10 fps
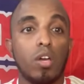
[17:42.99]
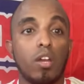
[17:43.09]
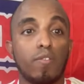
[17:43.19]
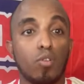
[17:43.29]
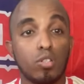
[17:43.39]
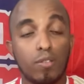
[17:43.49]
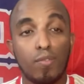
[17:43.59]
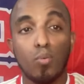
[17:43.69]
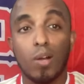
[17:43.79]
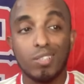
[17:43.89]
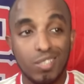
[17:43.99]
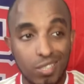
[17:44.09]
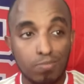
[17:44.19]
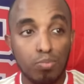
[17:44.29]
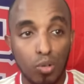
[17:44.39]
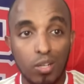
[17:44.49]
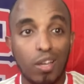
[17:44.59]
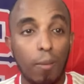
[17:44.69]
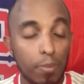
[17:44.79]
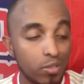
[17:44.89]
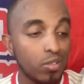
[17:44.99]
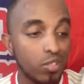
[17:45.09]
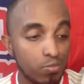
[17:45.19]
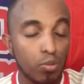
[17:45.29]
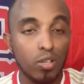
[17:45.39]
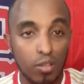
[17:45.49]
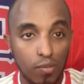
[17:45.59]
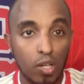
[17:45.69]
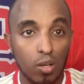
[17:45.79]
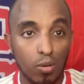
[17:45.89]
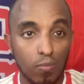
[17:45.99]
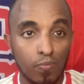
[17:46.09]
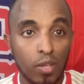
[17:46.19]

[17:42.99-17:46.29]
And of course, if you watch this point up until this point of the video,